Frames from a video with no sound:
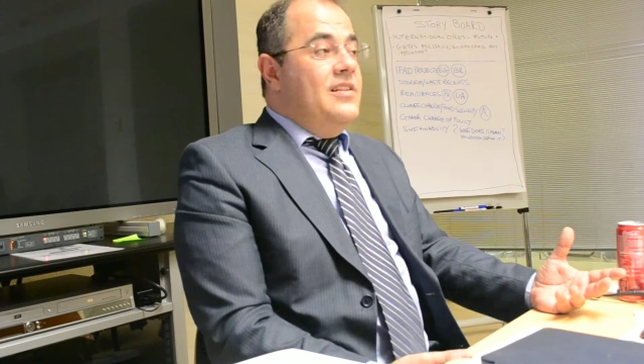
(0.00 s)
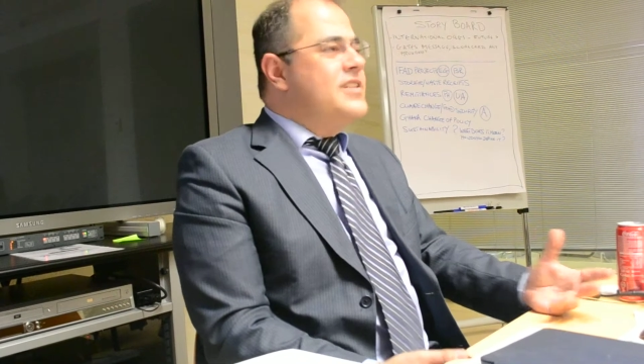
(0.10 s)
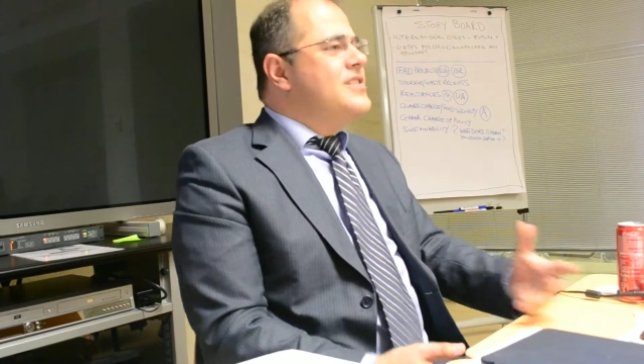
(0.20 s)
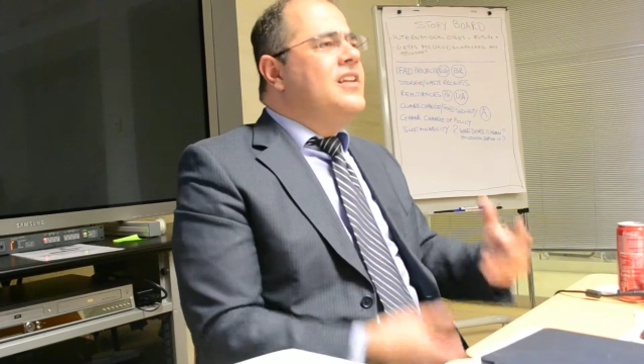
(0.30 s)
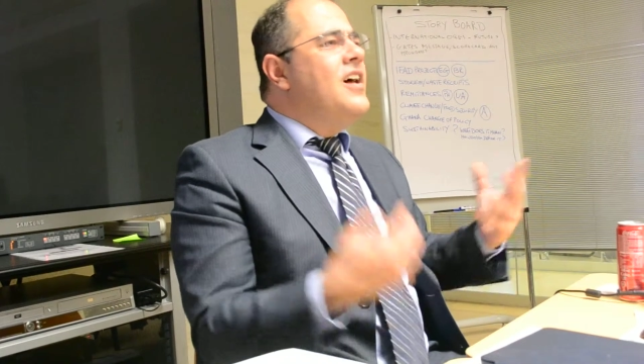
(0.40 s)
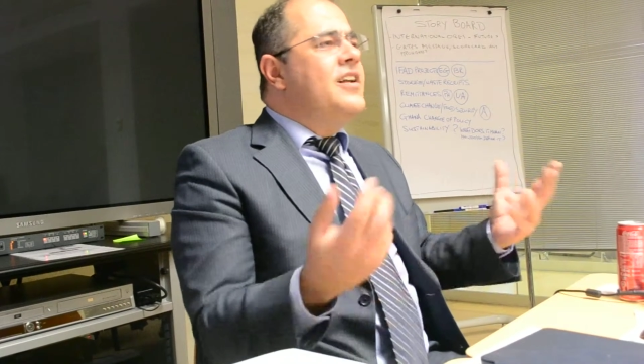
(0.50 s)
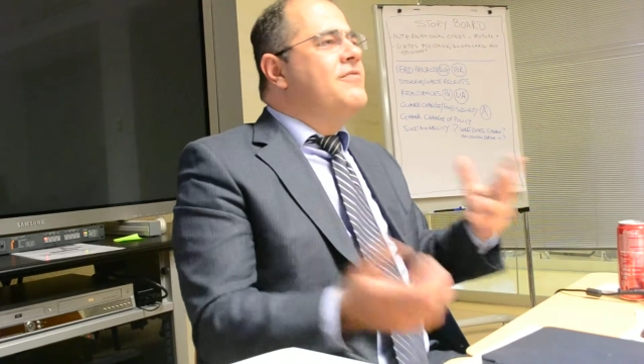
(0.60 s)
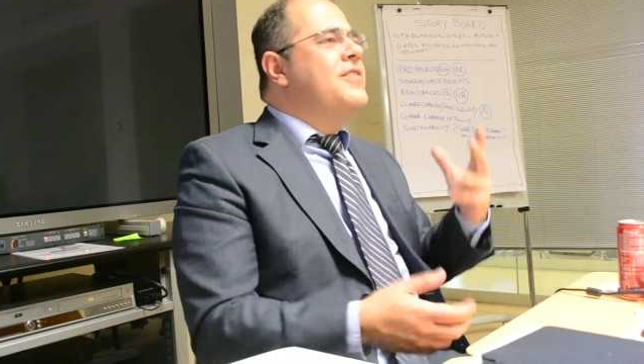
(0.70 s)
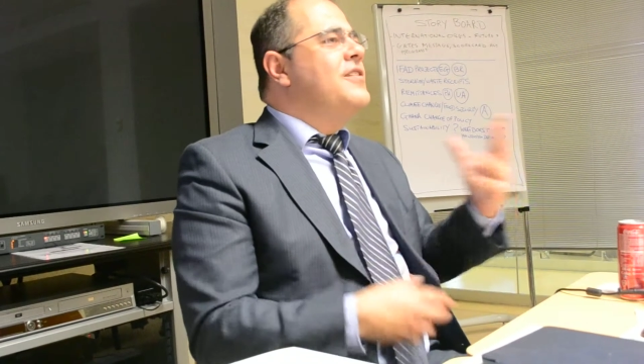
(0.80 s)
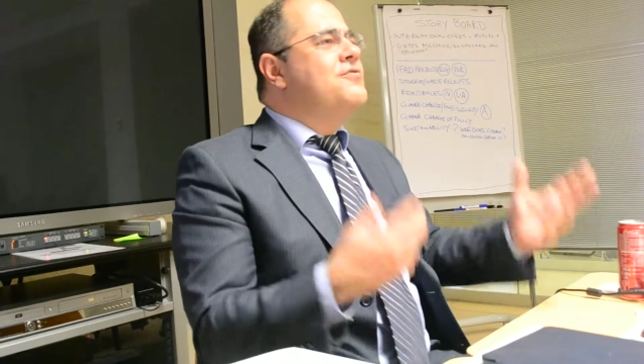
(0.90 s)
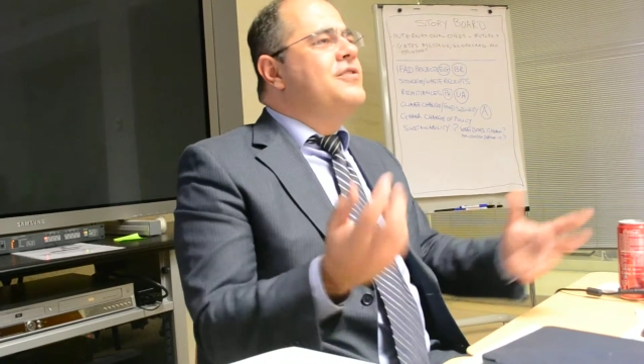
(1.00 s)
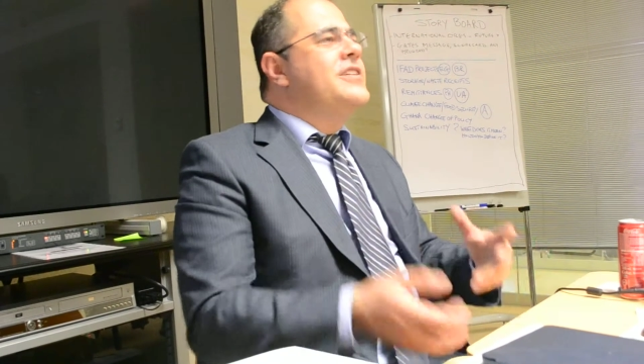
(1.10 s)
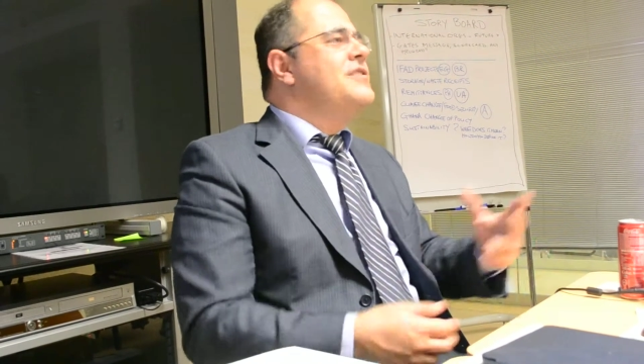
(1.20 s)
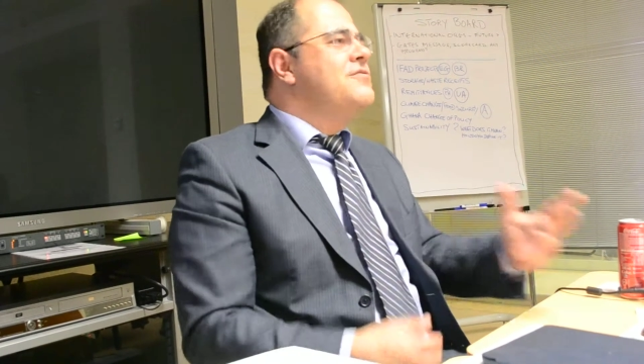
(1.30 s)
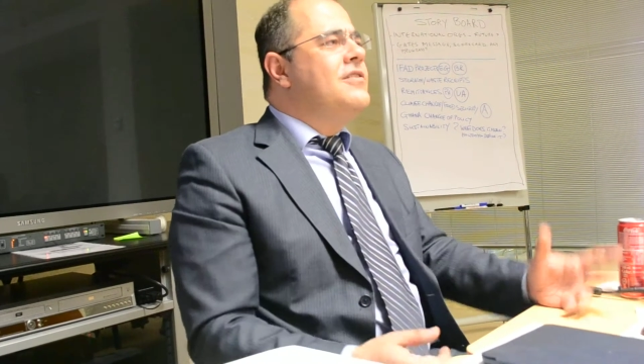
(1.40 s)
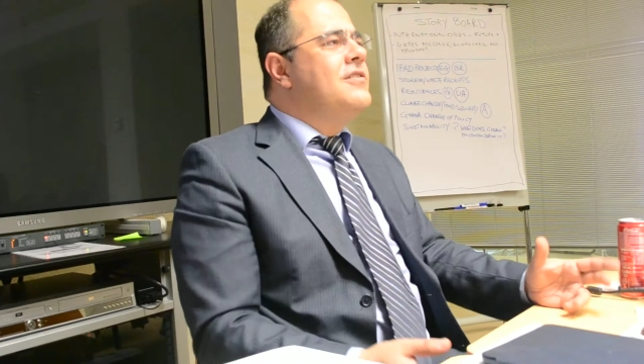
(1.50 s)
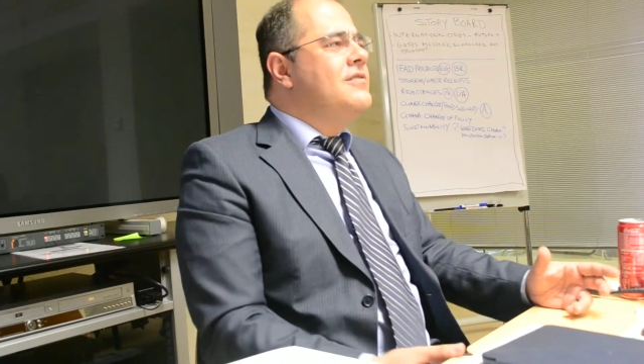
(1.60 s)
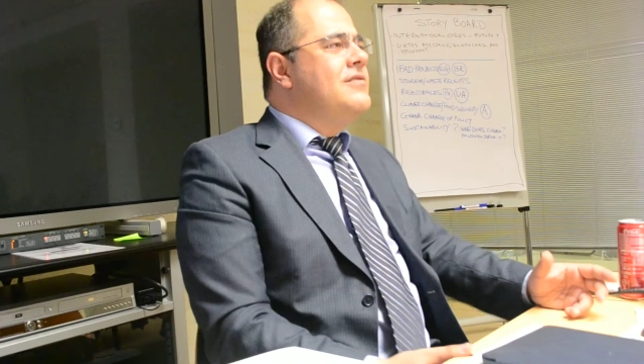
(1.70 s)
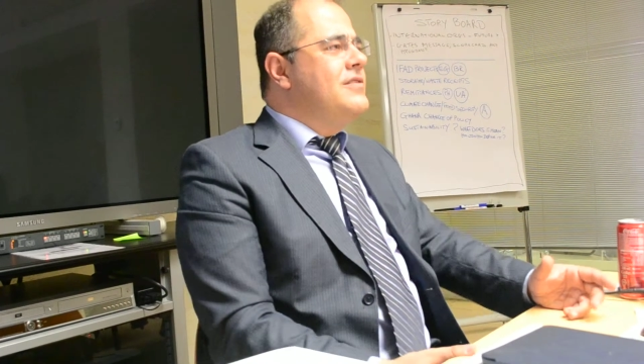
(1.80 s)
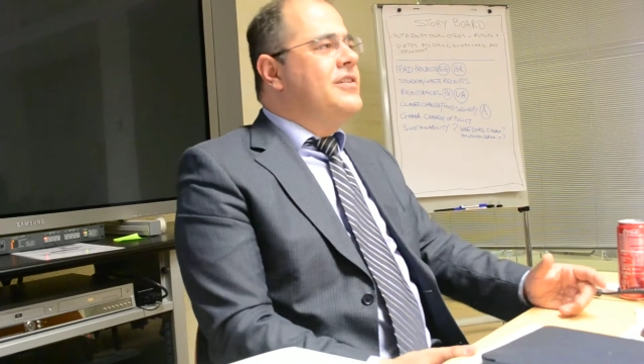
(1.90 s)
There's a lot of contradictory,
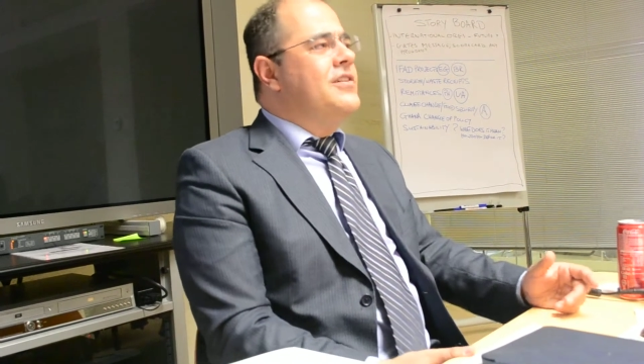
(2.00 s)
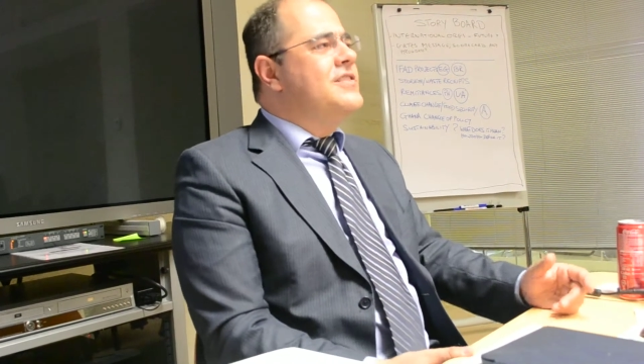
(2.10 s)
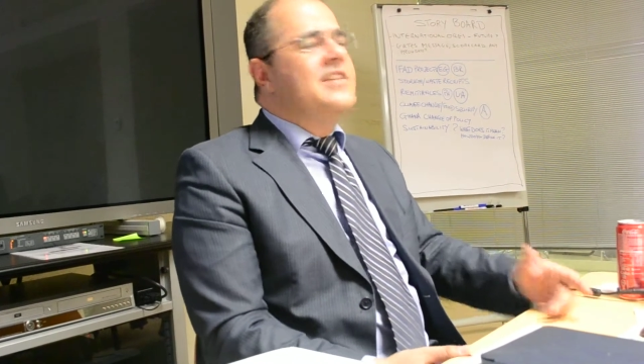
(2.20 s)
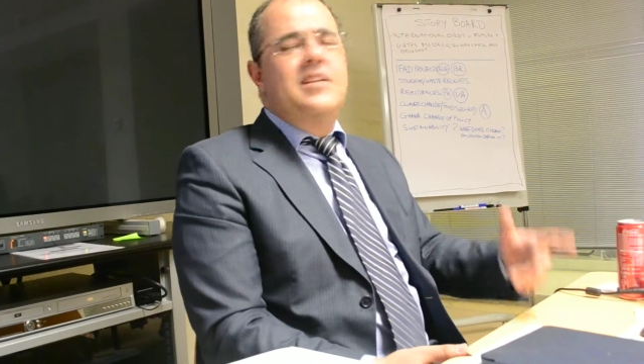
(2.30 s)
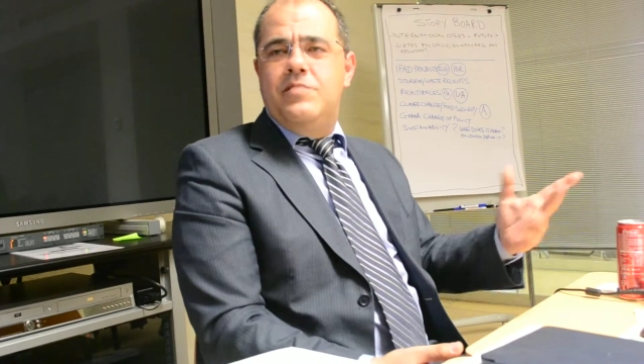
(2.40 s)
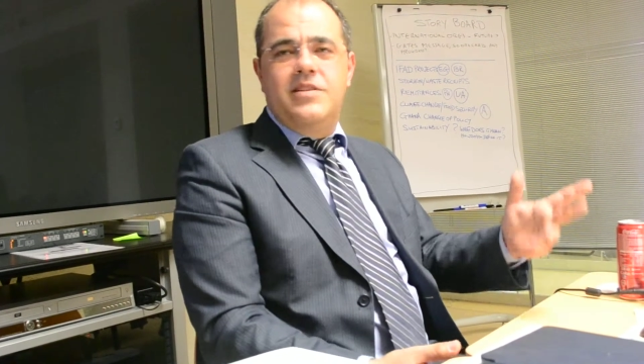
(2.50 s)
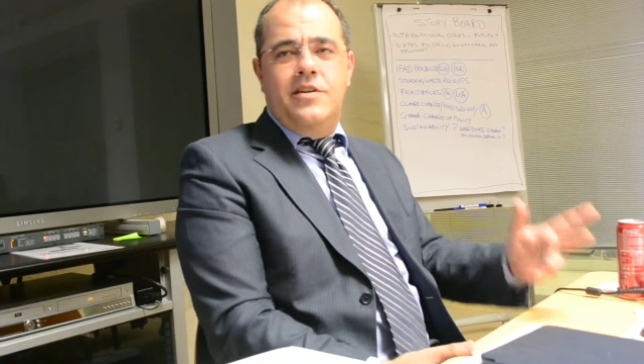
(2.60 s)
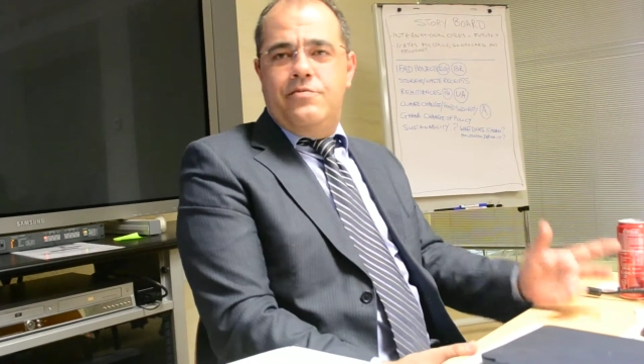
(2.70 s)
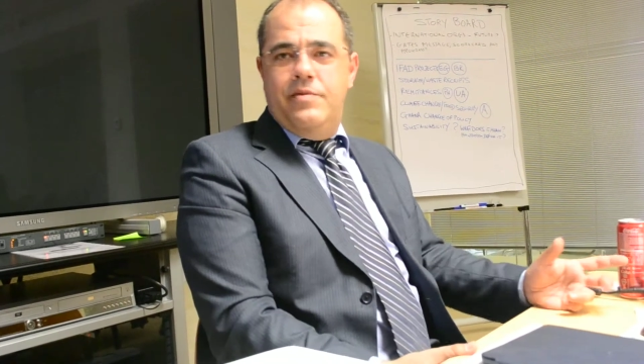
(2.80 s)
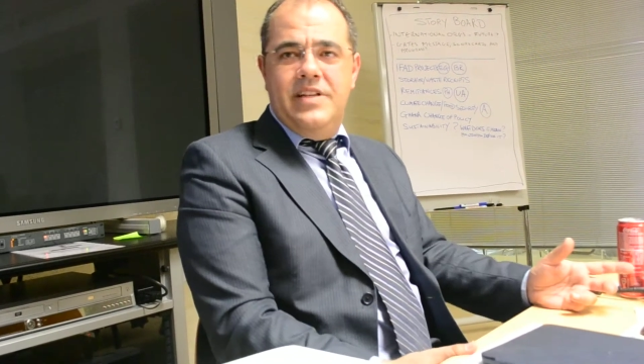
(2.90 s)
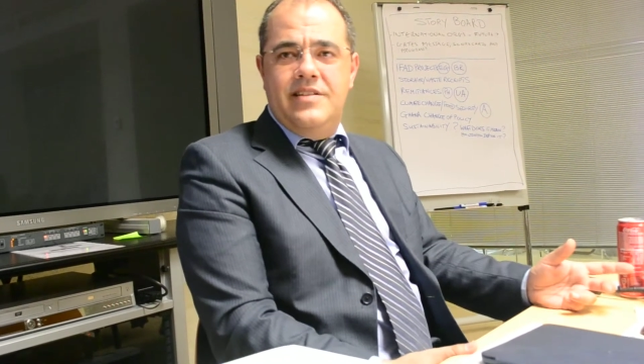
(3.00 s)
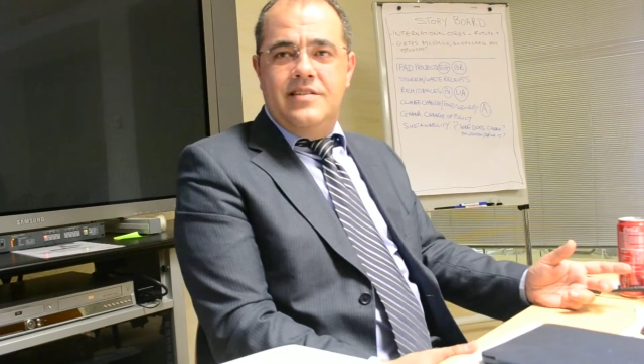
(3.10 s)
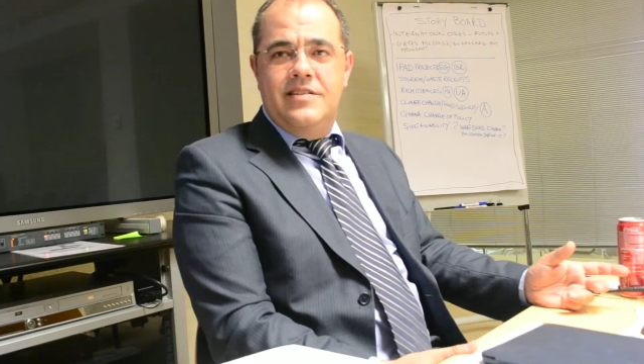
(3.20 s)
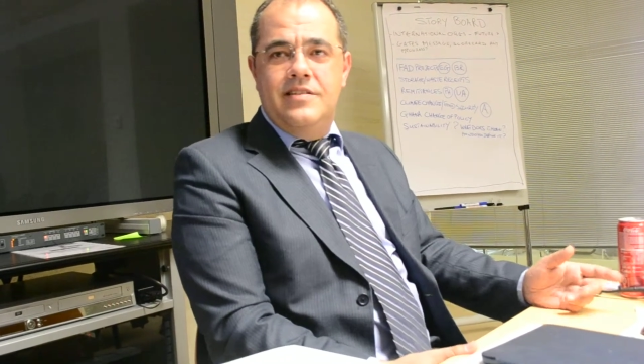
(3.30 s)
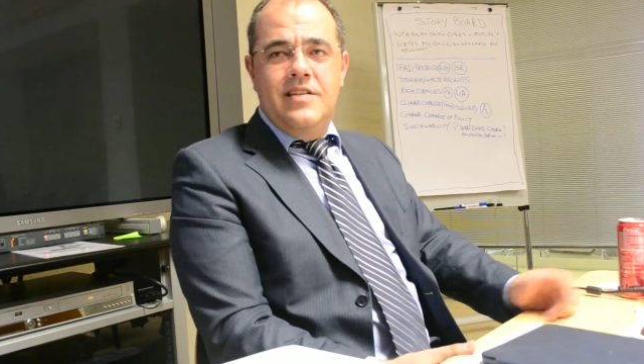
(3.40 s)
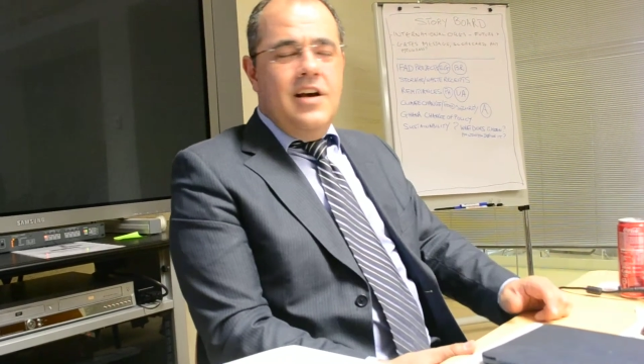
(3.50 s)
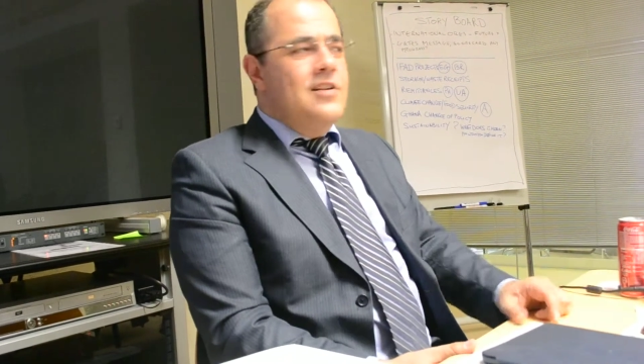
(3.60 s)
you know, statements on remittances.